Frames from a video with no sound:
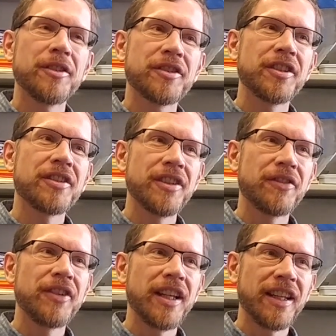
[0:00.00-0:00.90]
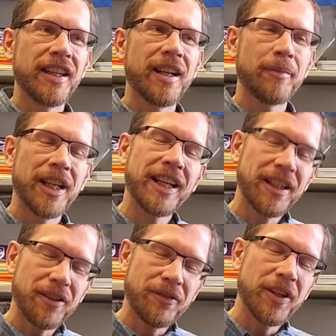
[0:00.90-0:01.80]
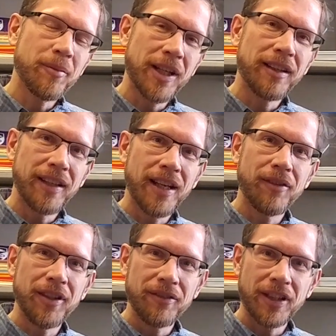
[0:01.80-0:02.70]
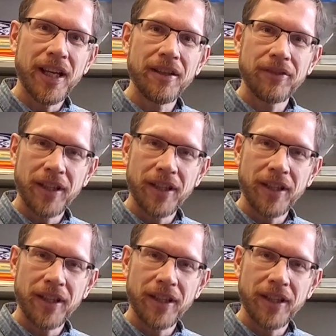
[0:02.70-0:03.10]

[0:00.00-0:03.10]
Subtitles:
was just this feeling that I'm getting at the fundamental level of life,